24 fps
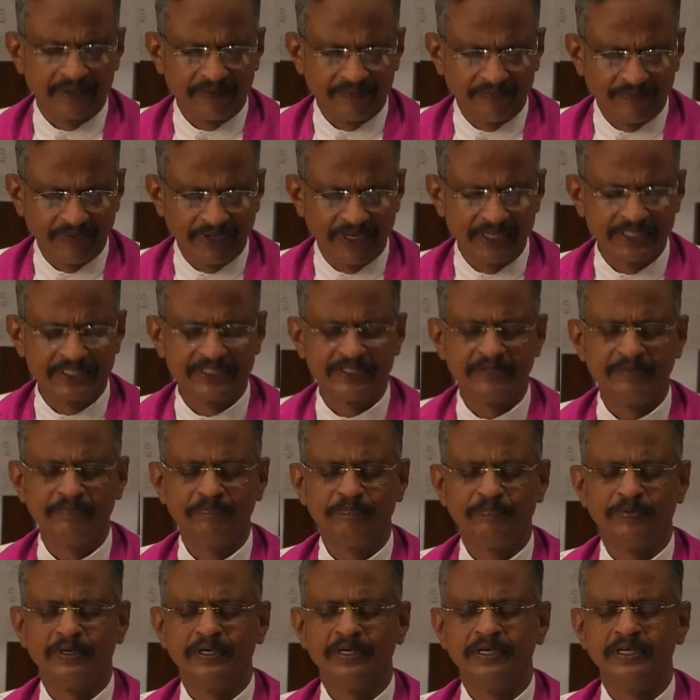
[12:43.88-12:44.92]
Very
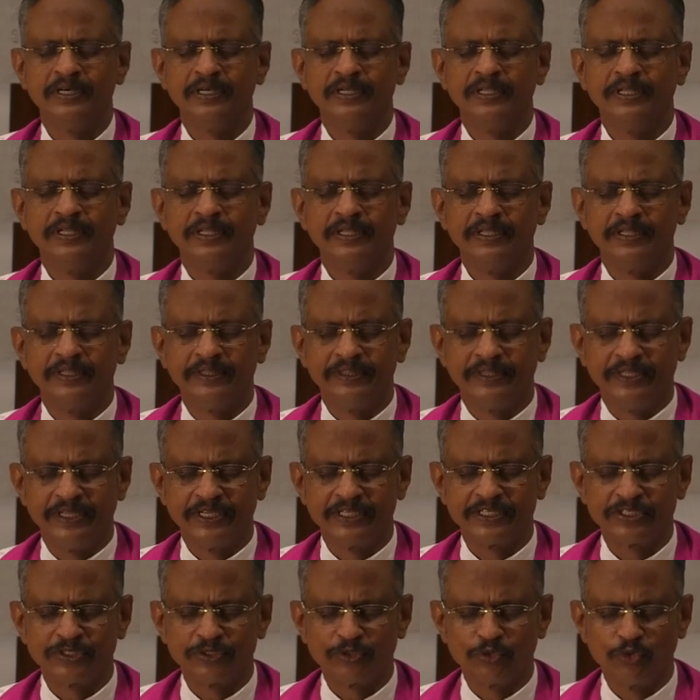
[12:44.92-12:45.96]
simple,
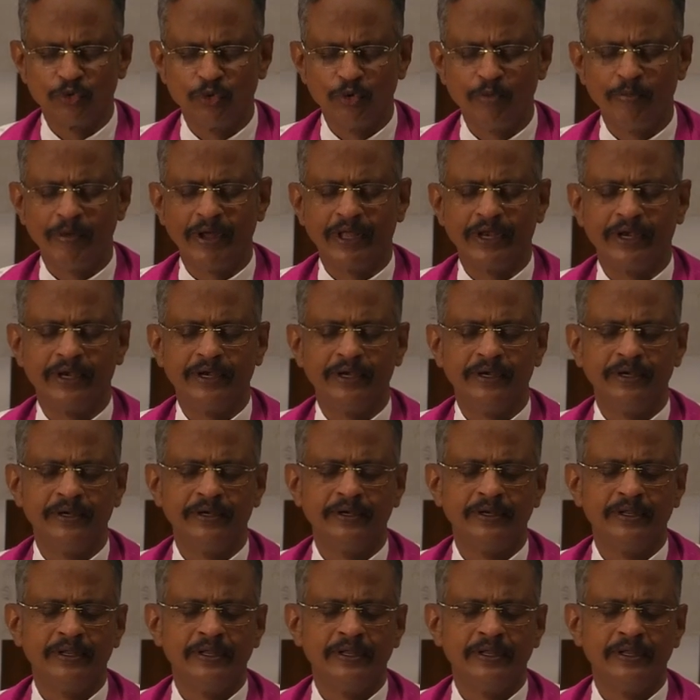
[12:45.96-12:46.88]
this woman